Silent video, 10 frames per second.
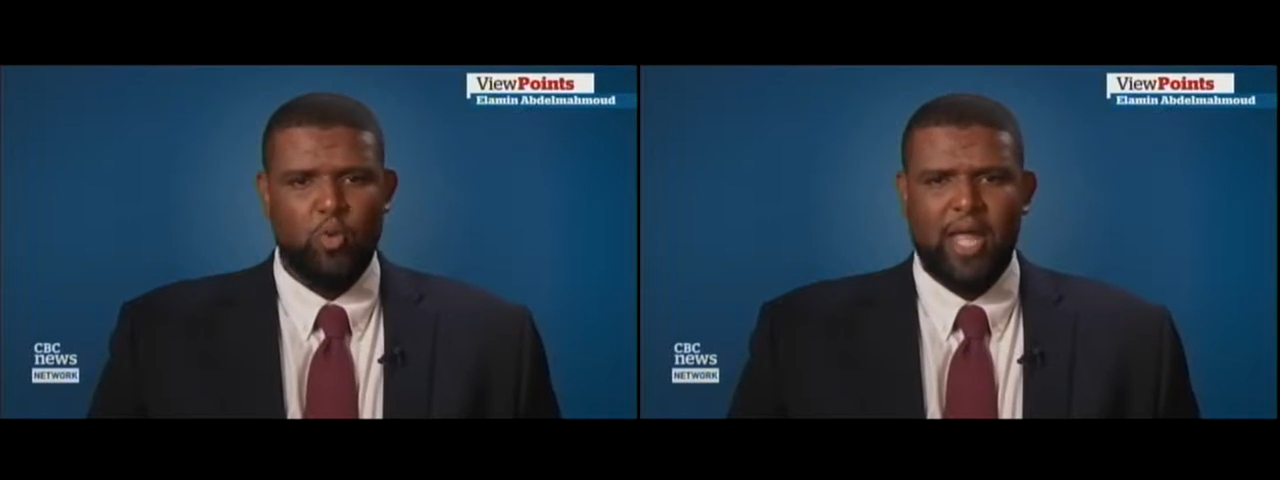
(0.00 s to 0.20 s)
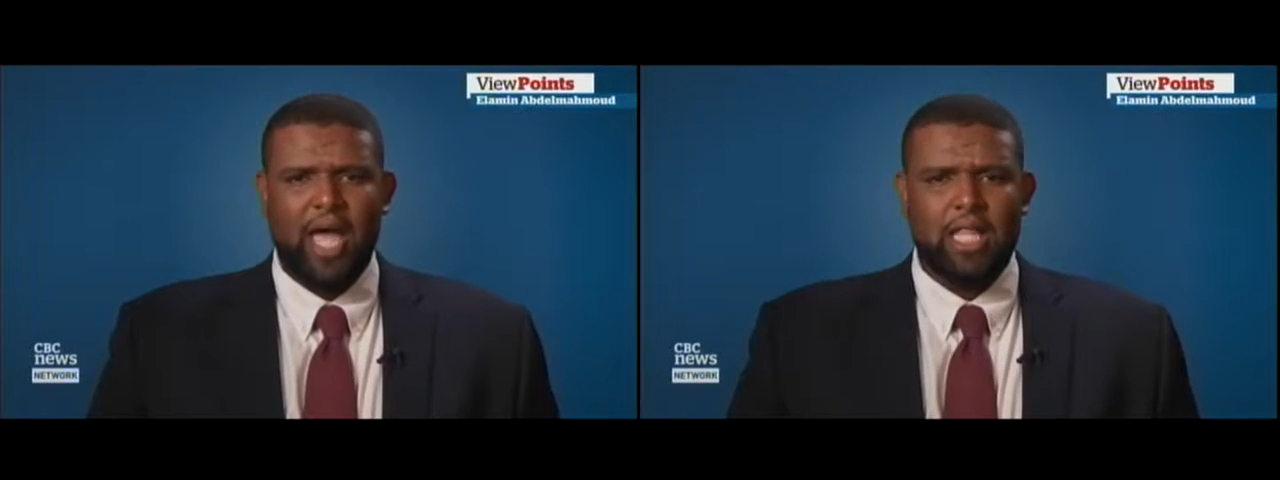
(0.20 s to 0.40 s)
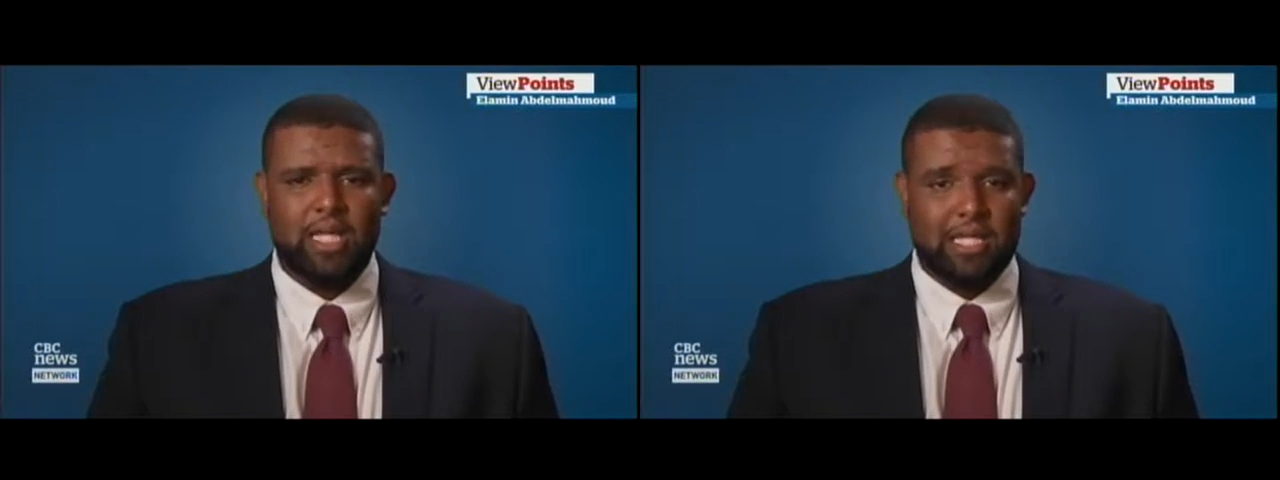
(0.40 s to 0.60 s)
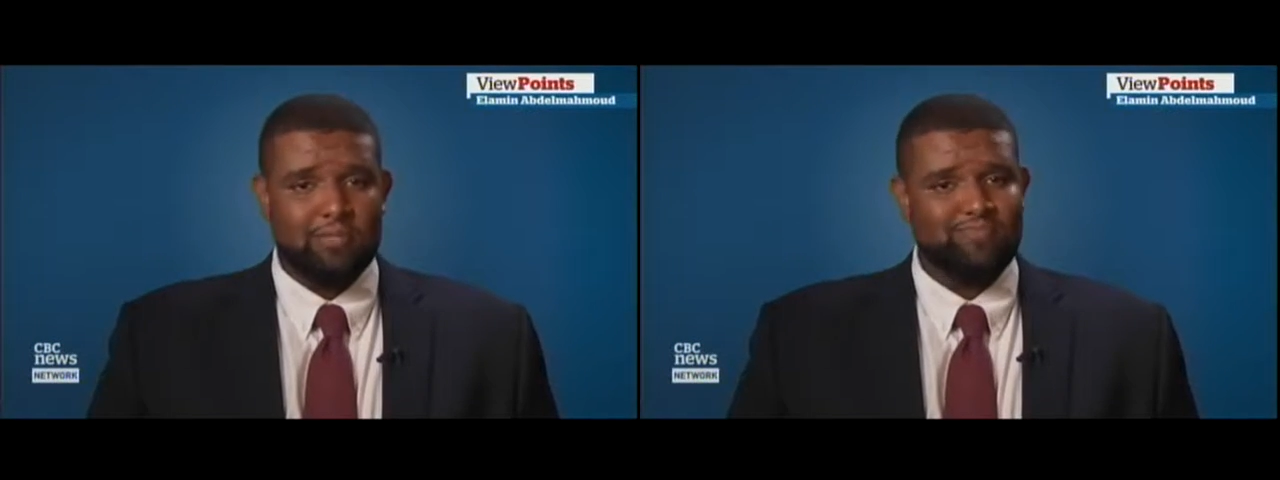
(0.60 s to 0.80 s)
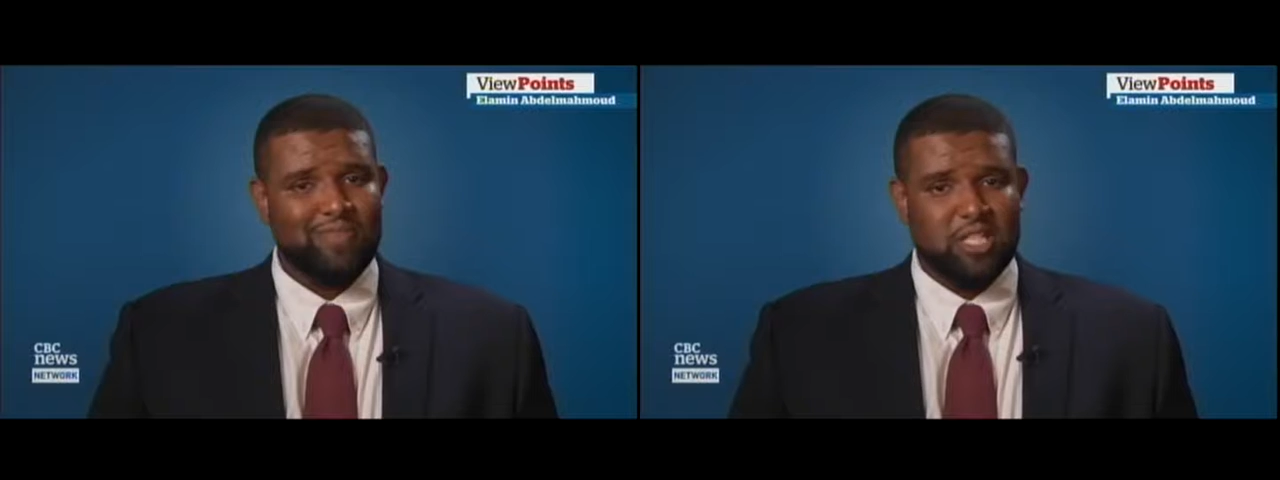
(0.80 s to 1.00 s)
The
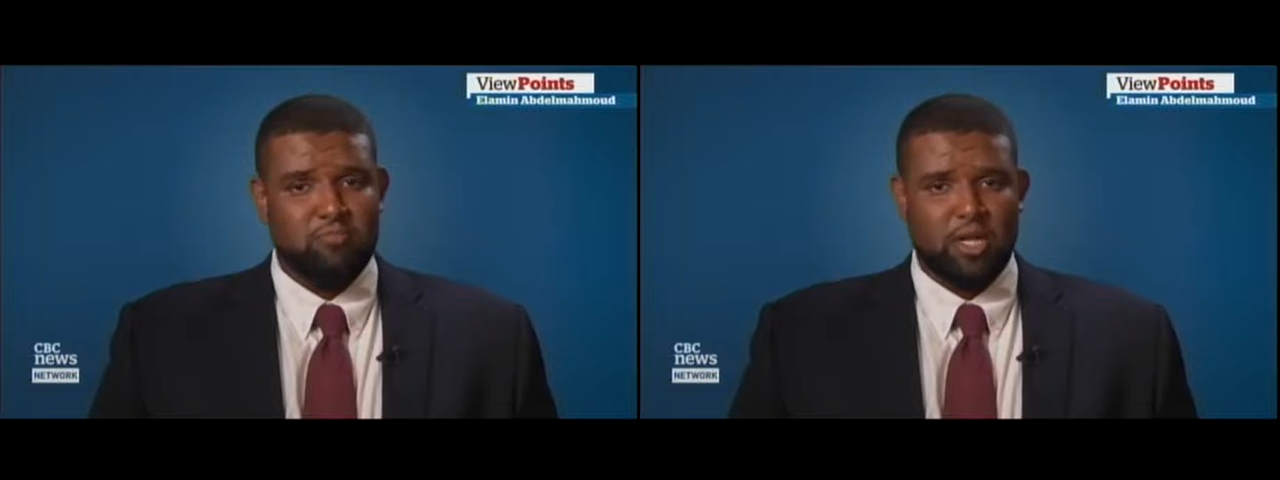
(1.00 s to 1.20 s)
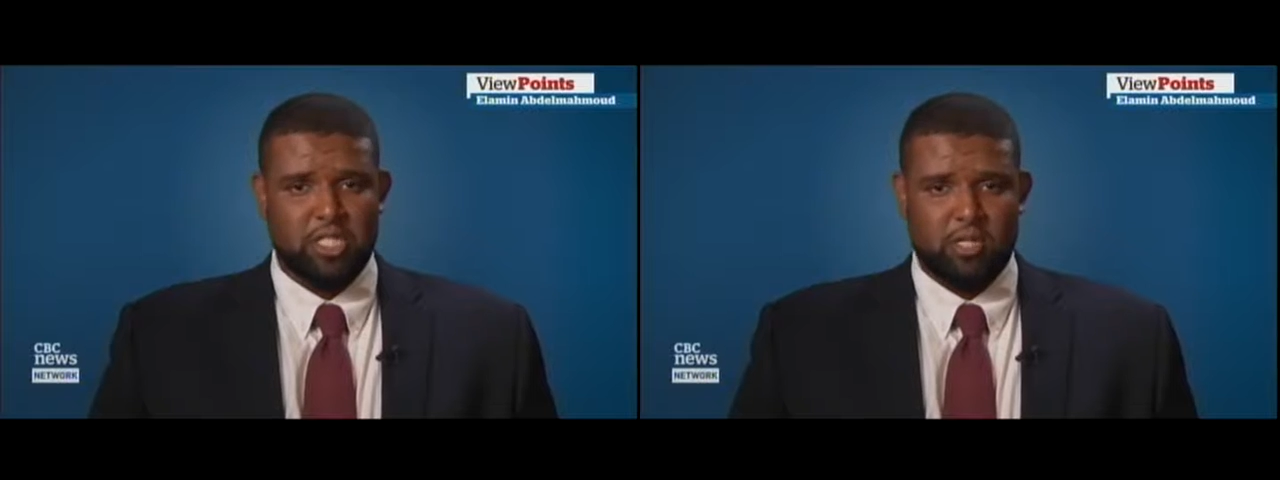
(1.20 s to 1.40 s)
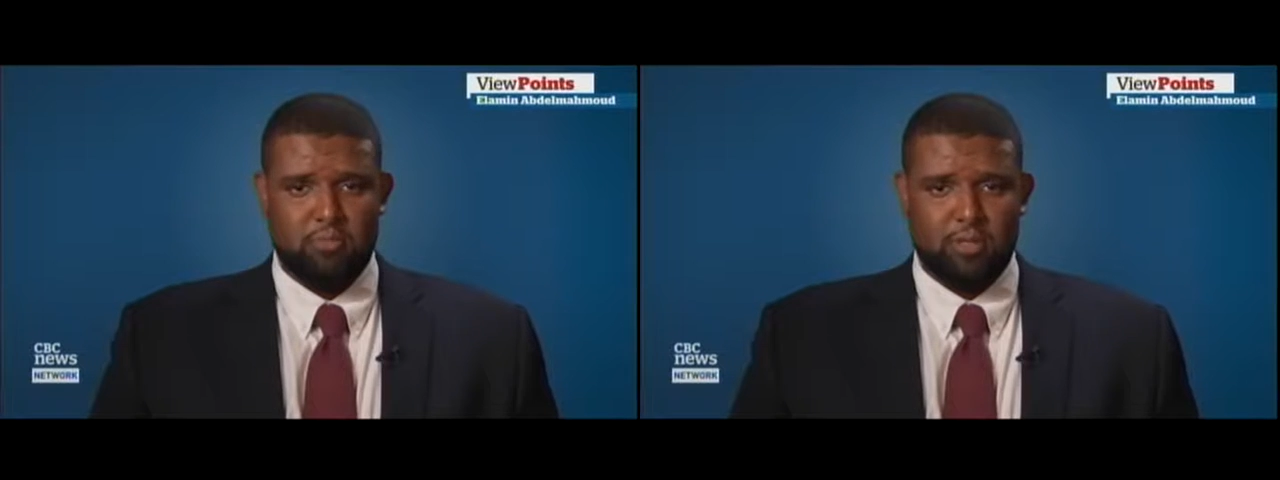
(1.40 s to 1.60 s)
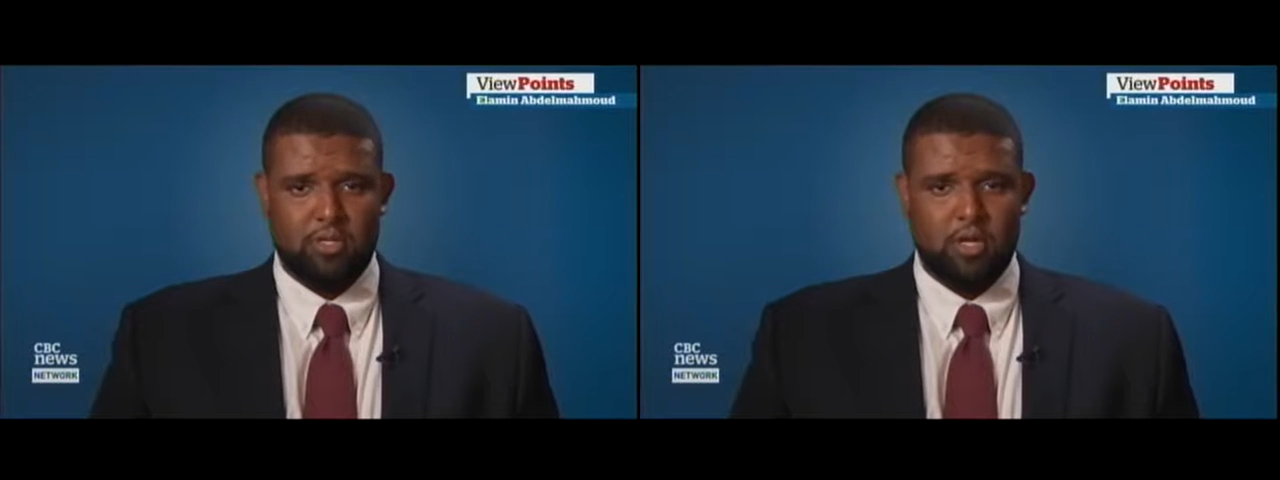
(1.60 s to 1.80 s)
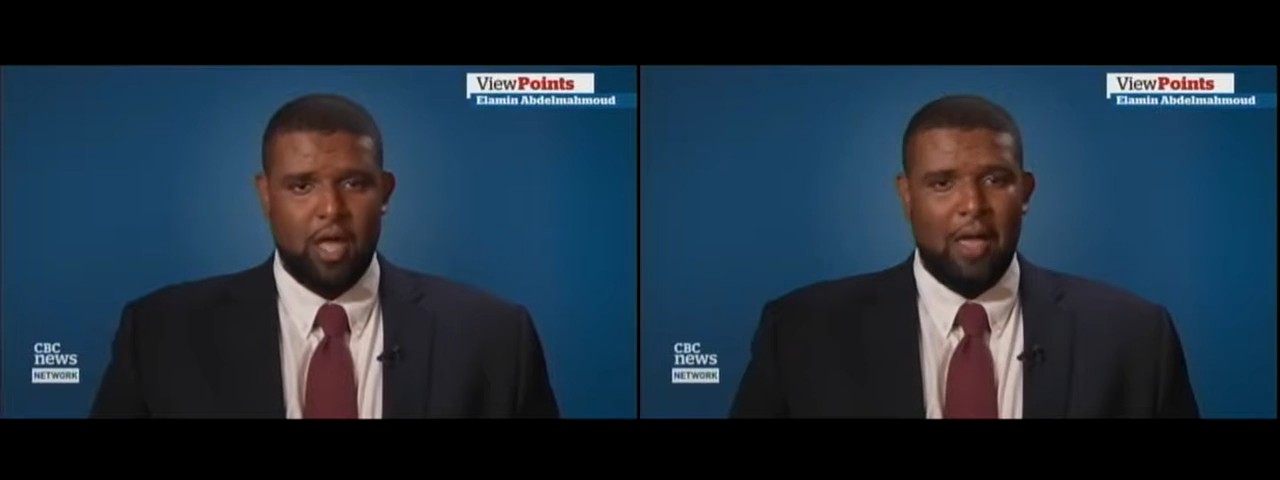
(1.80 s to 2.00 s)
reality is much simpler.